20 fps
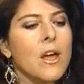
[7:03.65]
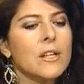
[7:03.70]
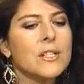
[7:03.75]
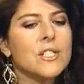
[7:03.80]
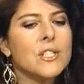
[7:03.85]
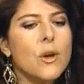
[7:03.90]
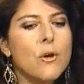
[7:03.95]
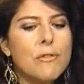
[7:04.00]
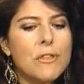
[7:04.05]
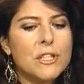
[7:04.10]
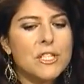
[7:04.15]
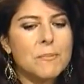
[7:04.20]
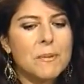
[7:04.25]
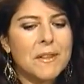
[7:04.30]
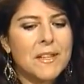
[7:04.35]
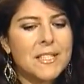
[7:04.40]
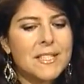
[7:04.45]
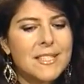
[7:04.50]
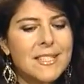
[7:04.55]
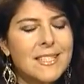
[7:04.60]
So there's
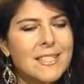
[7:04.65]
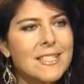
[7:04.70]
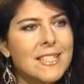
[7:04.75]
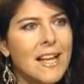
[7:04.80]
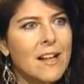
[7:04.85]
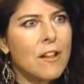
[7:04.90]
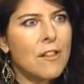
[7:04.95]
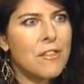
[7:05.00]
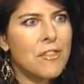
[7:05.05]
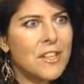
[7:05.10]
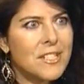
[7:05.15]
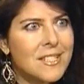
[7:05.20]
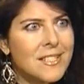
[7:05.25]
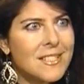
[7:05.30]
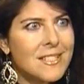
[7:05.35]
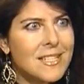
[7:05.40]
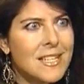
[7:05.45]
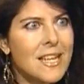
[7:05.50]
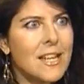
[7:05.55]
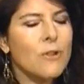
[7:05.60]
been this stealth,
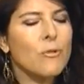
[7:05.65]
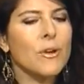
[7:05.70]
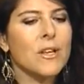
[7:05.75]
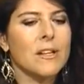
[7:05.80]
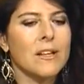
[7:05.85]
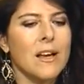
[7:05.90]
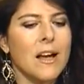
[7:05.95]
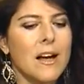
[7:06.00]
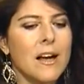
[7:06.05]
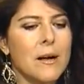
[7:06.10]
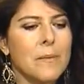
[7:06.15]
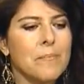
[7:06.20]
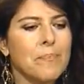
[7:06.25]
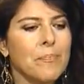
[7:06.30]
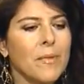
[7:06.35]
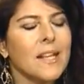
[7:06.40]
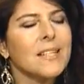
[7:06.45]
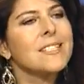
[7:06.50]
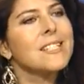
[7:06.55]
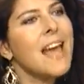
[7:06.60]
secret
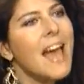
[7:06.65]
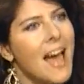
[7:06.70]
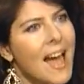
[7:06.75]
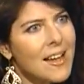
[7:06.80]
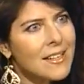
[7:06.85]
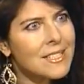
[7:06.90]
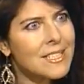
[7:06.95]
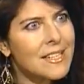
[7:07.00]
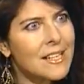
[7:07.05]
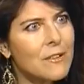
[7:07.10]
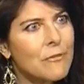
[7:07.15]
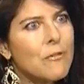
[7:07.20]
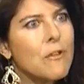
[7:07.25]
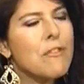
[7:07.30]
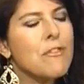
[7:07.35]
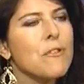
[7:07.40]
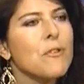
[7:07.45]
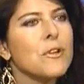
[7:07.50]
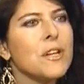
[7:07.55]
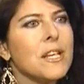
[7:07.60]
tactic
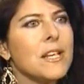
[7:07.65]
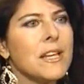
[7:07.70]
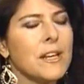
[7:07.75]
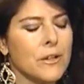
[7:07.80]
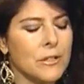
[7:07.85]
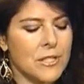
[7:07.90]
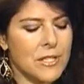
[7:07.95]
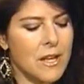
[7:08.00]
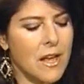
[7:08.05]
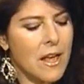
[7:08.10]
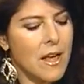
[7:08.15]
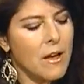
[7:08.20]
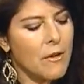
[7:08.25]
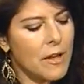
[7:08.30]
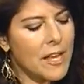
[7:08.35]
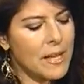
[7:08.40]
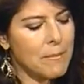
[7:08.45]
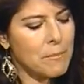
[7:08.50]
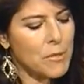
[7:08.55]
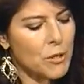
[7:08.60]
for 30 years
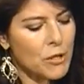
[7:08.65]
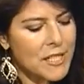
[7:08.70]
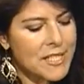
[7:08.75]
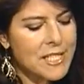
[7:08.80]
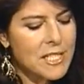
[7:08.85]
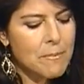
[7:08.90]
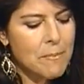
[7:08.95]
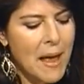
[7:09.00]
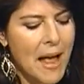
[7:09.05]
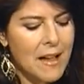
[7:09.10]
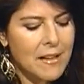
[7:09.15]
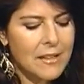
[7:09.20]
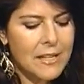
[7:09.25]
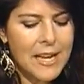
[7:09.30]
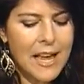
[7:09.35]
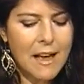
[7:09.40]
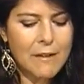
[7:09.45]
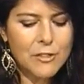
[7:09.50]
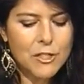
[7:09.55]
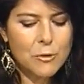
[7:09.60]
in
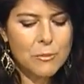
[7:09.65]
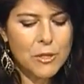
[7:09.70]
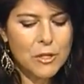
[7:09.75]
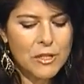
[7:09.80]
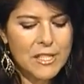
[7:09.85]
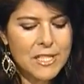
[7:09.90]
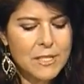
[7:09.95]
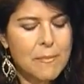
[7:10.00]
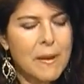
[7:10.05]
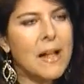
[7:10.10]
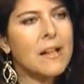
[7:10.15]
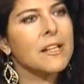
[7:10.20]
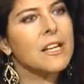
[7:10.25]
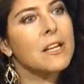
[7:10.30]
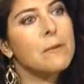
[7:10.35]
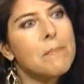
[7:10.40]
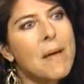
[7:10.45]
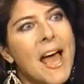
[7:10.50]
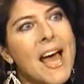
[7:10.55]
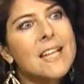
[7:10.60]
municipality after
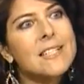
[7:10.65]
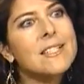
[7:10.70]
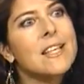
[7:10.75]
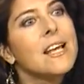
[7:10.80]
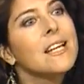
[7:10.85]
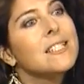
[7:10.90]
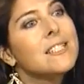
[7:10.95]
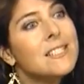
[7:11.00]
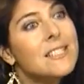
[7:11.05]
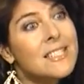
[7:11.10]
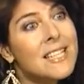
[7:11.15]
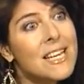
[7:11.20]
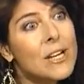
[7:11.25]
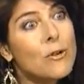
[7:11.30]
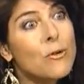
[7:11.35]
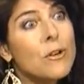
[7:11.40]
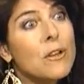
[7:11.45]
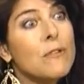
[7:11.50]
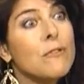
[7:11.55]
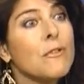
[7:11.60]
municipality to pass
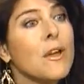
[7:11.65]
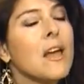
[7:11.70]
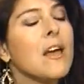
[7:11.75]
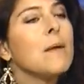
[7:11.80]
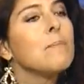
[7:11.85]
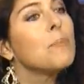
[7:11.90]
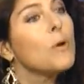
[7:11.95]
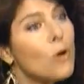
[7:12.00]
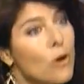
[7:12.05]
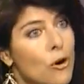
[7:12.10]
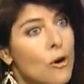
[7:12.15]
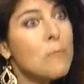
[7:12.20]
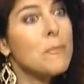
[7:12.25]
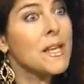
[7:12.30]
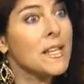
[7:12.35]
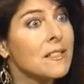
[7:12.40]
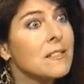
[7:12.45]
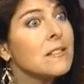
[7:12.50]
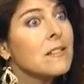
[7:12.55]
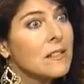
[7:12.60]
secretive
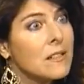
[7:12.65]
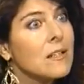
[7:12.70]
permit